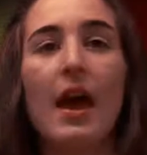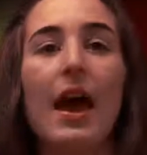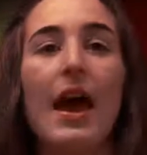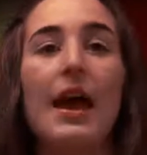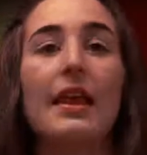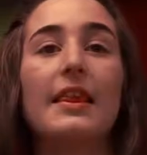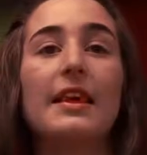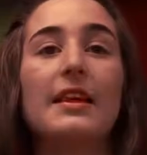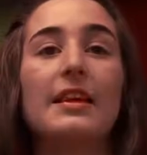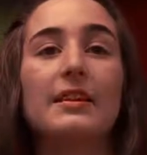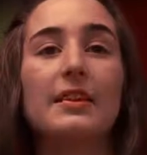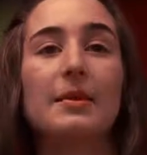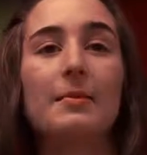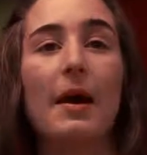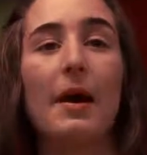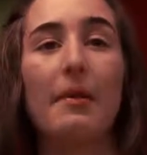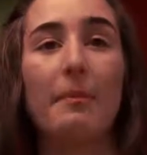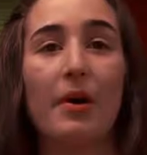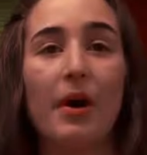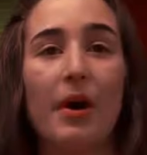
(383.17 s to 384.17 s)
and letting them
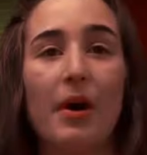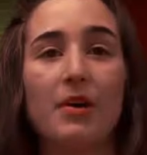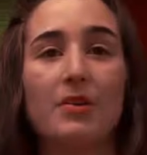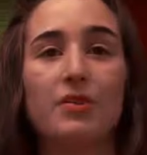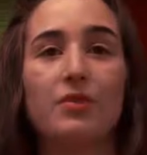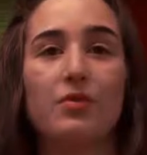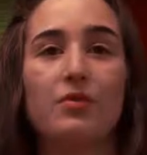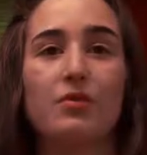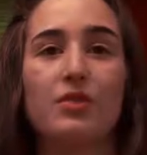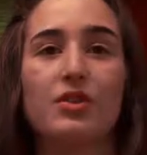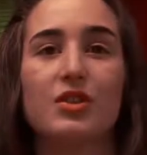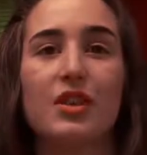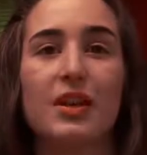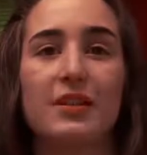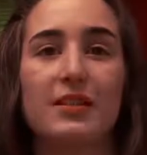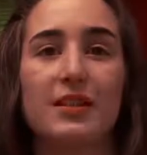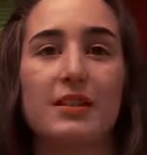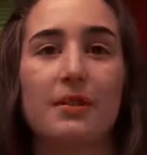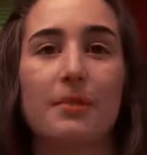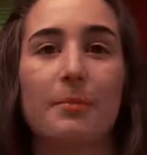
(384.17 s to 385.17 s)
pass or
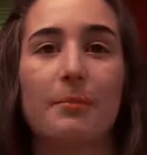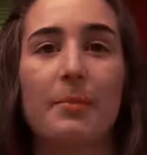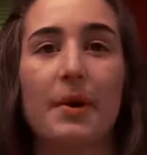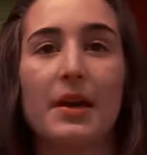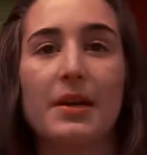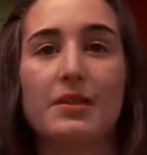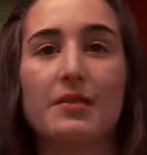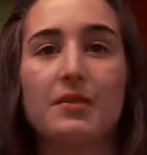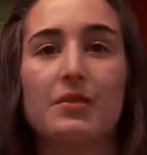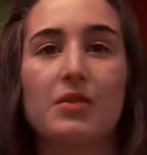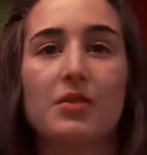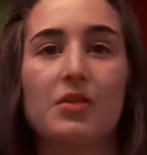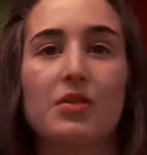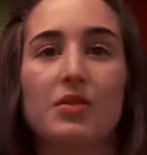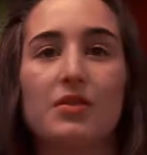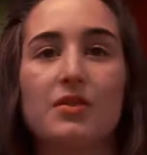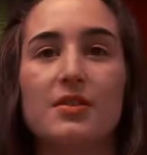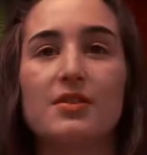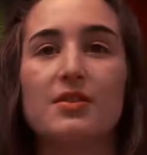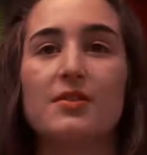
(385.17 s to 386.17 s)
rejecting them based on the
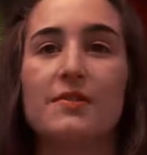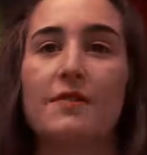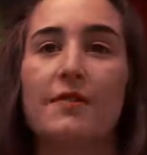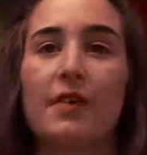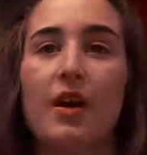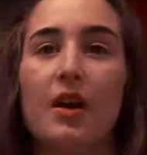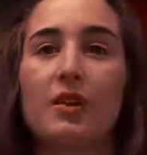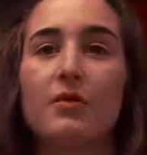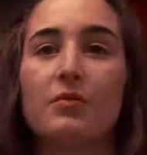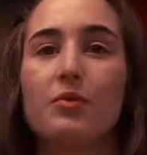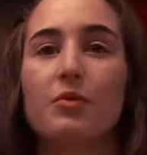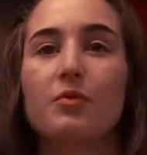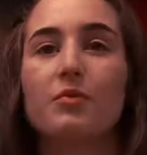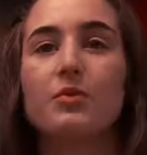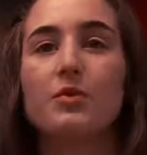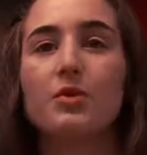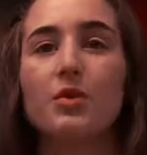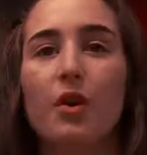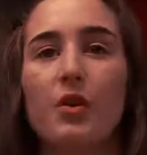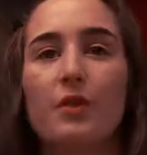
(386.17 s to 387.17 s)
user's defined
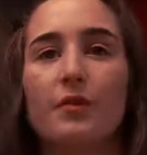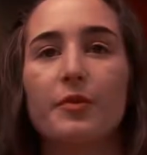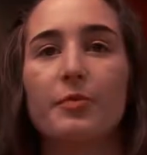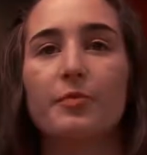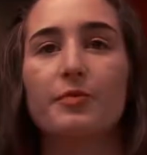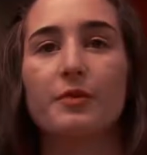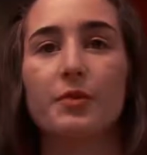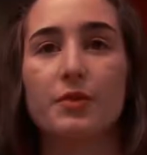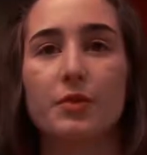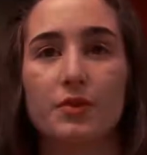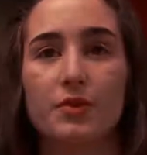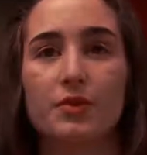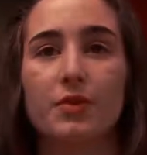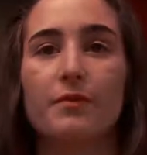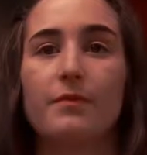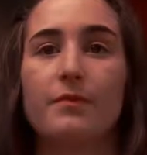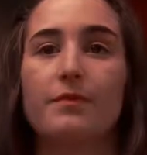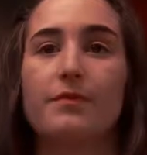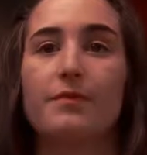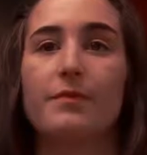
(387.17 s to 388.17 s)
rules of the source
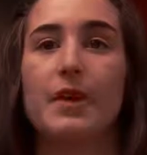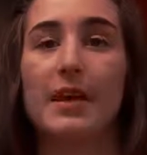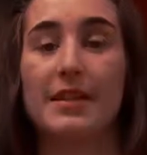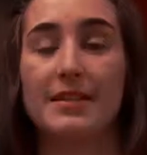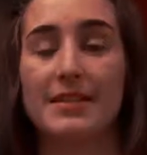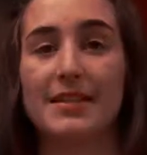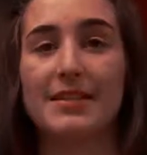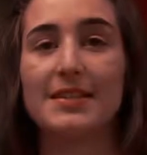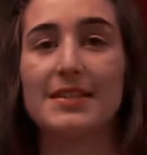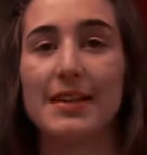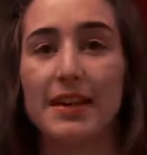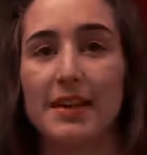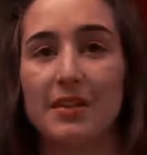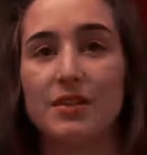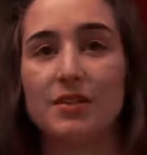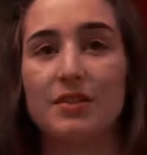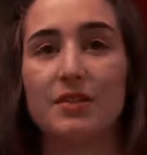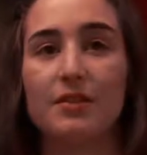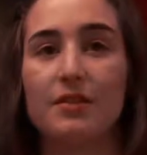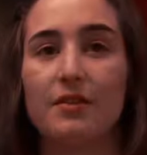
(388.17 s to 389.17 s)
and
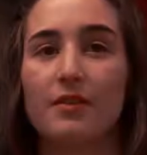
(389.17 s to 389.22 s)
destination.